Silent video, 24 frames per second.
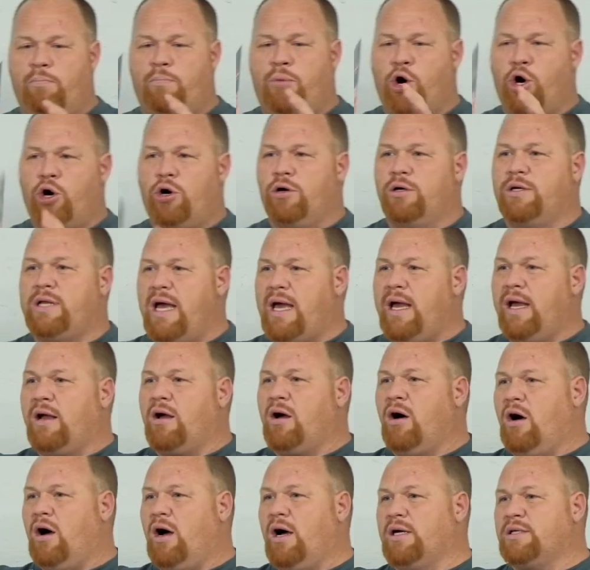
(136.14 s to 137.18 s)
per day
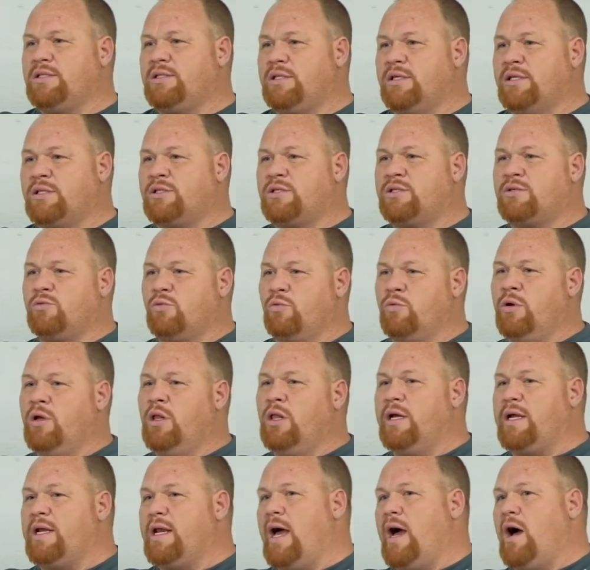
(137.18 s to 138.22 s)
cost, it's
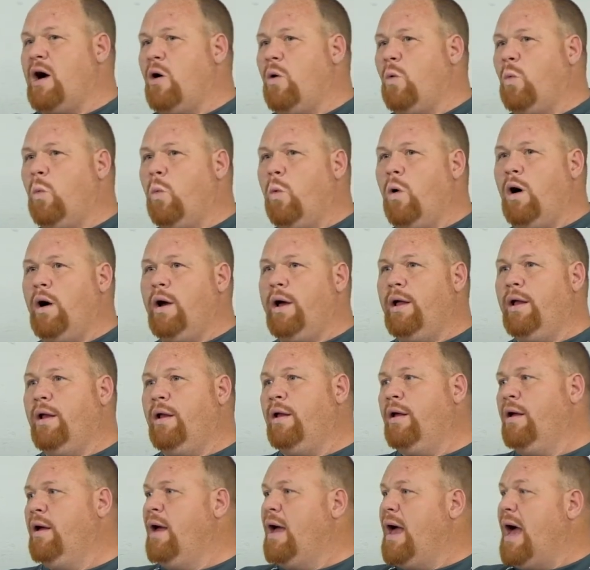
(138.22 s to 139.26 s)
really now
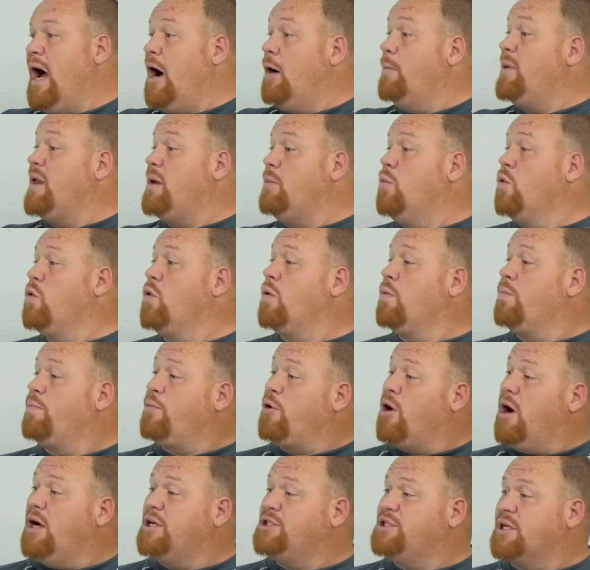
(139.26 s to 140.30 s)
how many more
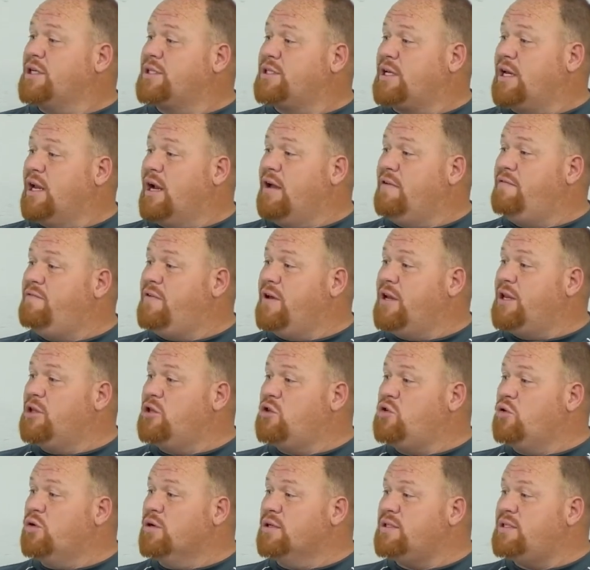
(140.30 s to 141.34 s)
projects can I fit
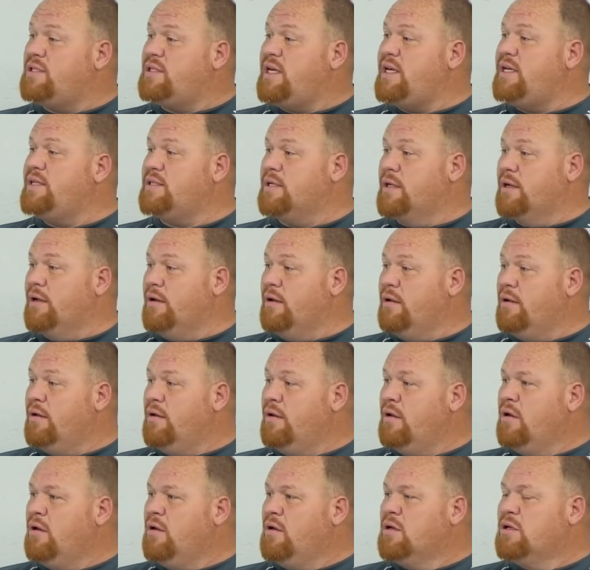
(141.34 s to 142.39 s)
into a season?
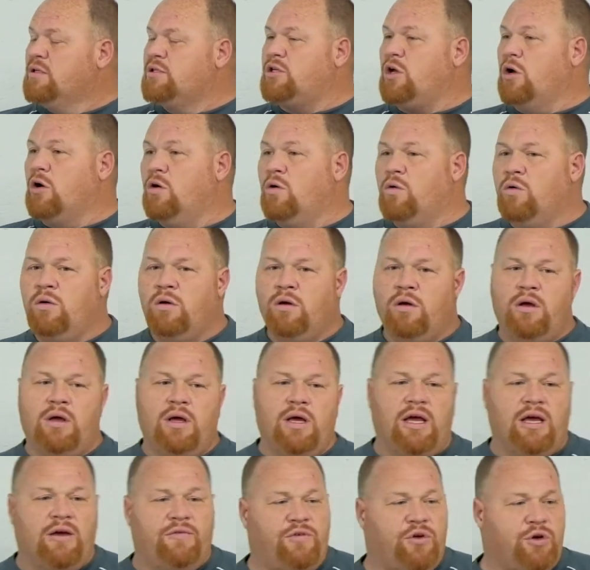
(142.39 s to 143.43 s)
So
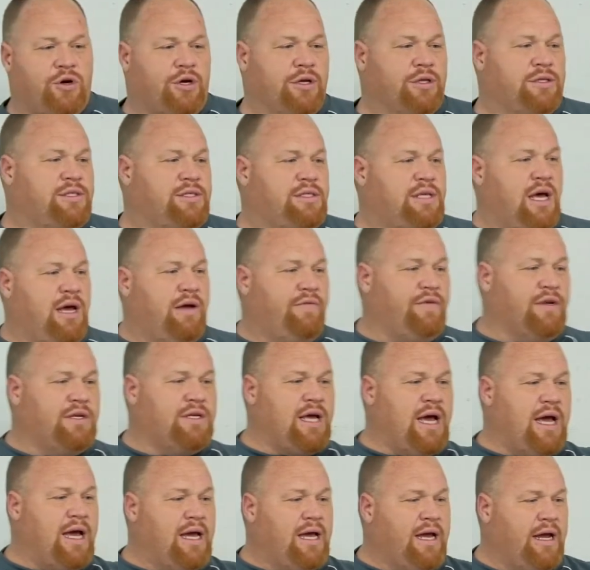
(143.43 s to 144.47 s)
if you could save a
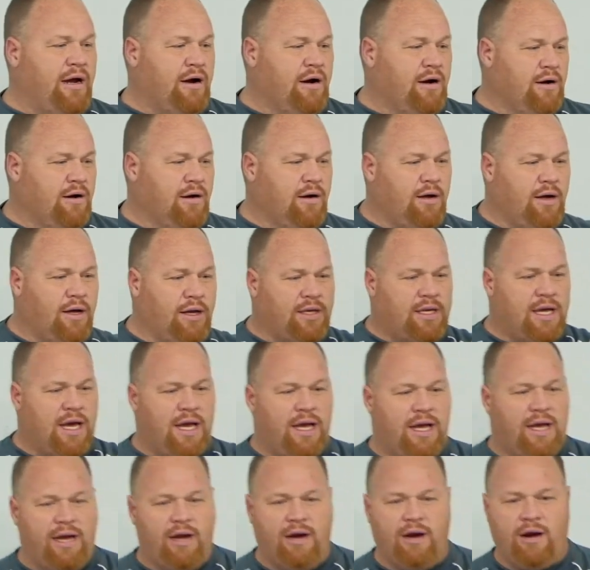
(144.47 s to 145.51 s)
day here, a day
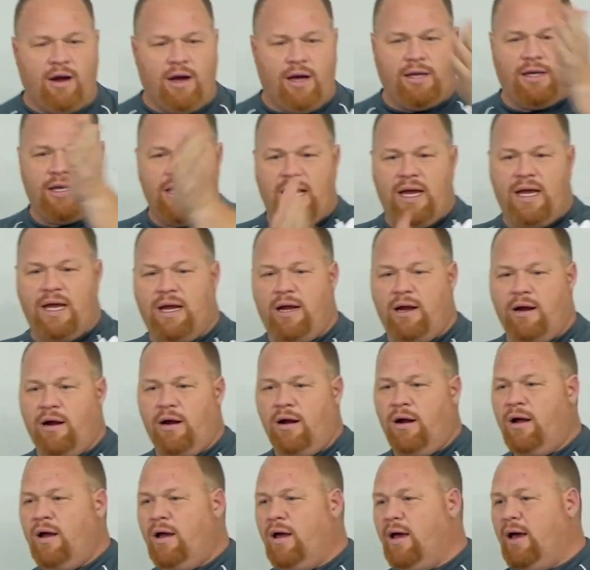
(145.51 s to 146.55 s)
here, a day
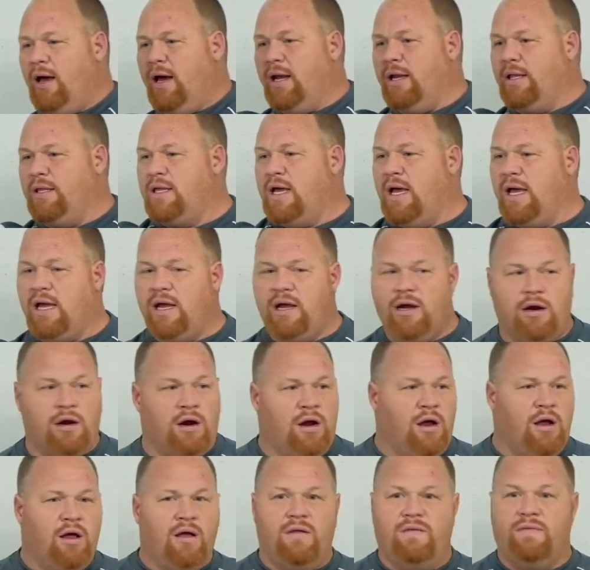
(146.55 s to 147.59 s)
here, and a day here,
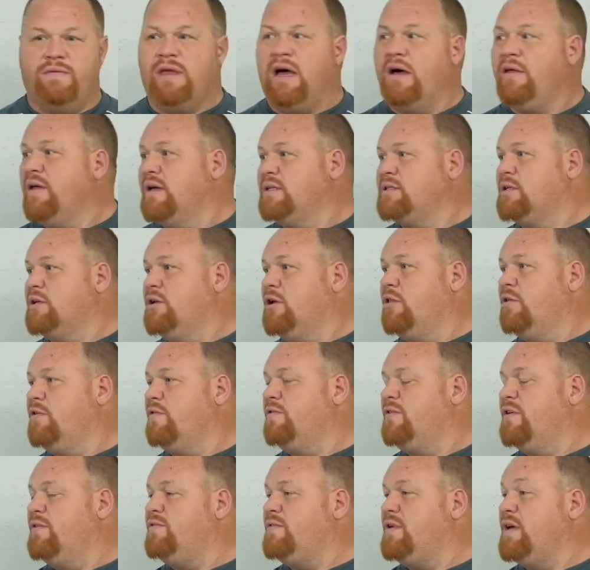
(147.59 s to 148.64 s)
now that's another
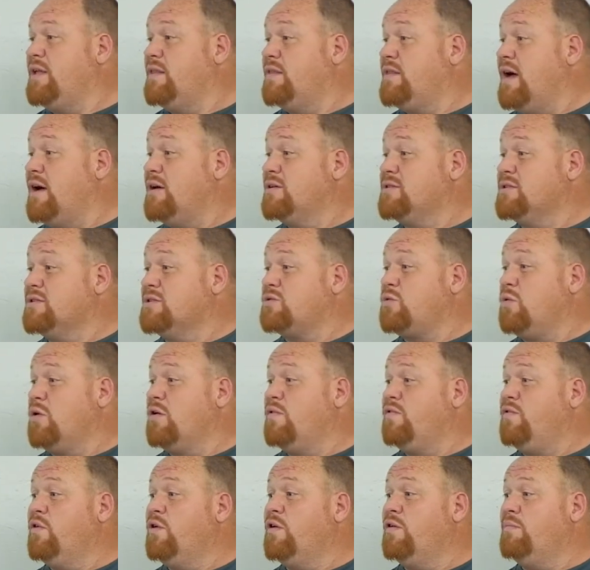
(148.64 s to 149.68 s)
15,000 square
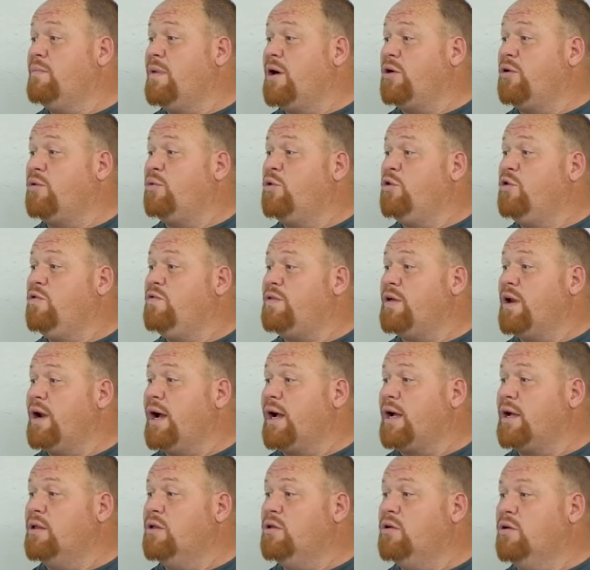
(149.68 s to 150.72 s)
foot of metal roof that I
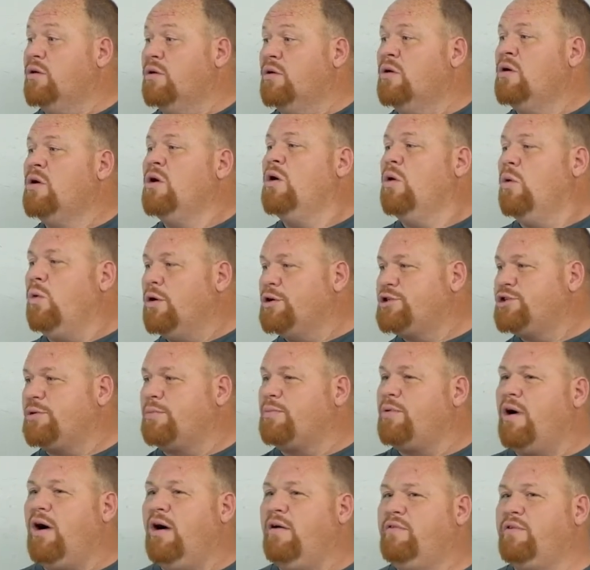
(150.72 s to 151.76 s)
could do. What's your
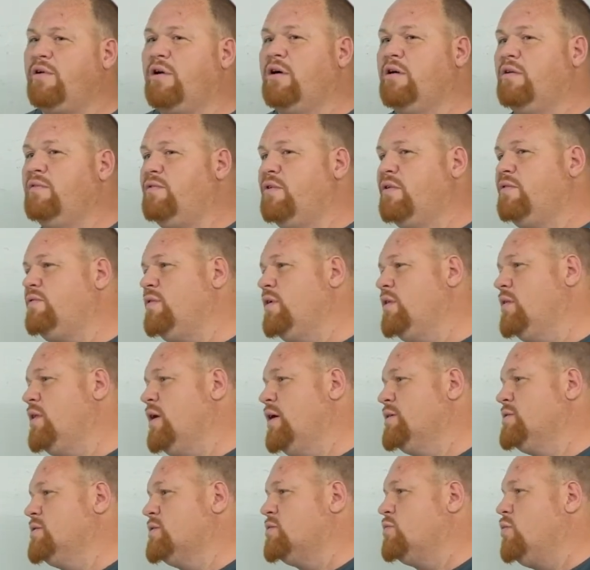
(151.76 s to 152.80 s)
profit on a
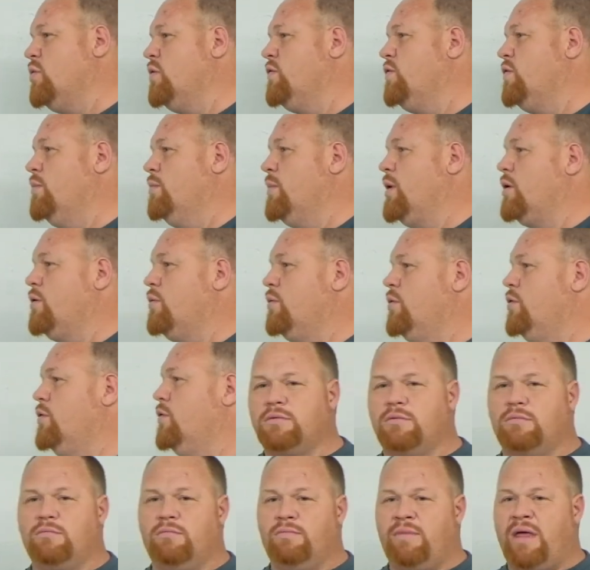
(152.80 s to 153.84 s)
15,000 square foot metal roof?
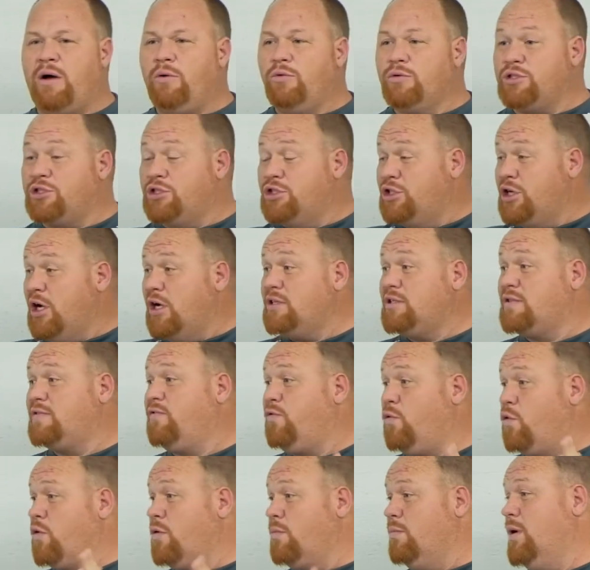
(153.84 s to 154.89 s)
That was just
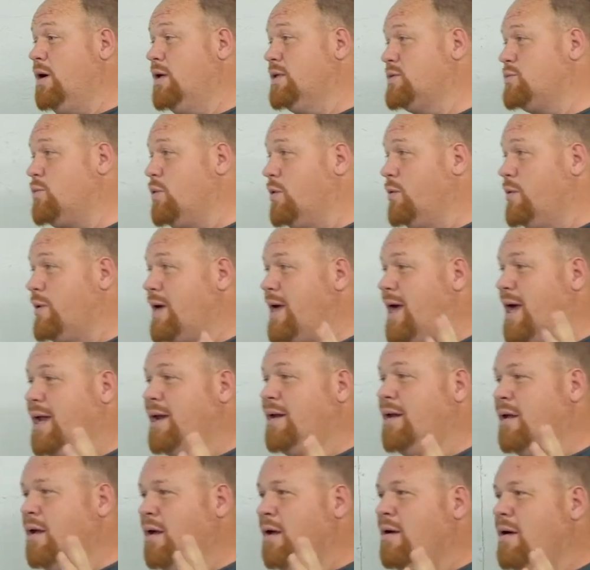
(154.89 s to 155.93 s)
4 months where we
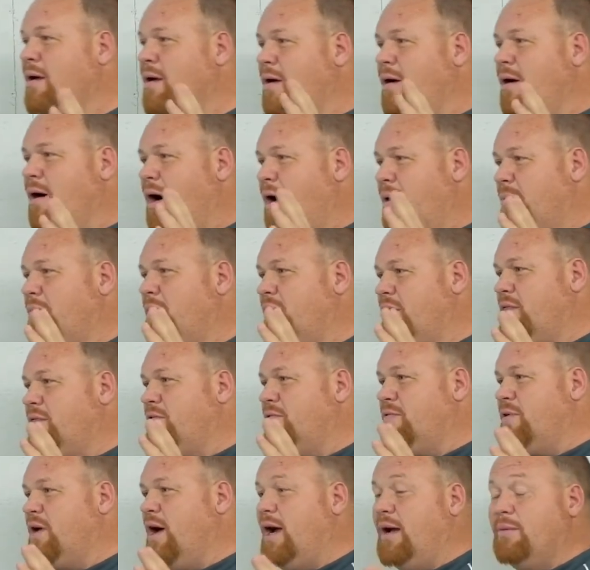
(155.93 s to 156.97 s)
gained a month
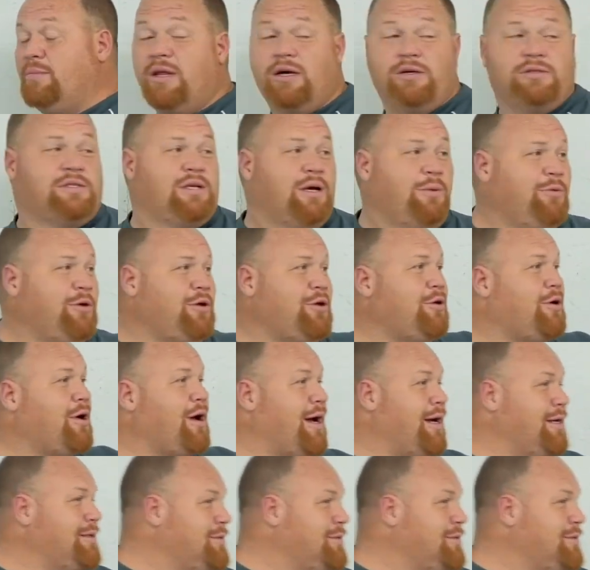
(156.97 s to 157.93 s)
of time. Now some of you guys